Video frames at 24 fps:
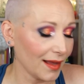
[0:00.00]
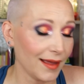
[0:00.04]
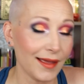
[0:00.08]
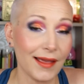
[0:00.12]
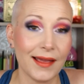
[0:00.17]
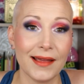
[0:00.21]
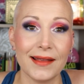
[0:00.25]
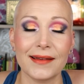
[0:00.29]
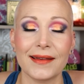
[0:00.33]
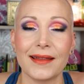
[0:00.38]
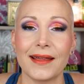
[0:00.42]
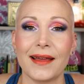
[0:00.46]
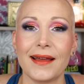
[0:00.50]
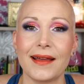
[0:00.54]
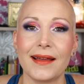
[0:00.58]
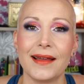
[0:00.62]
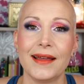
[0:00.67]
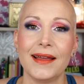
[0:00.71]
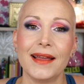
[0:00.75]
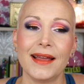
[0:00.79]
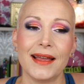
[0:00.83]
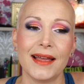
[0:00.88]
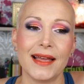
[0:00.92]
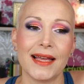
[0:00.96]
And uh,
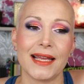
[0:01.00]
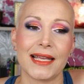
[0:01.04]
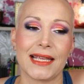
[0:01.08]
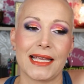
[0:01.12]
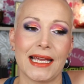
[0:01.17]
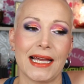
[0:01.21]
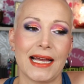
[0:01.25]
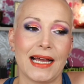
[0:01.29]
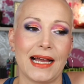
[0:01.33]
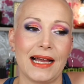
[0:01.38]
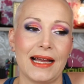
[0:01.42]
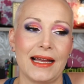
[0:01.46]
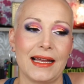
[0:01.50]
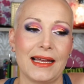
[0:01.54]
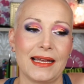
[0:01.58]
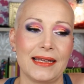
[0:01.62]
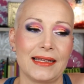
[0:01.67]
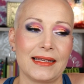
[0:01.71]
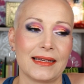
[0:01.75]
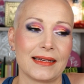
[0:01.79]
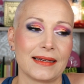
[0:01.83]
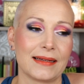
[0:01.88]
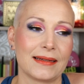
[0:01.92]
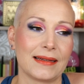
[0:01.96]
yeah,
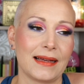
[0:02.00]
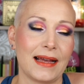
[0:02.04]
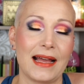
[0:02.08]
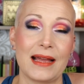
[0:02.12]
I, uh,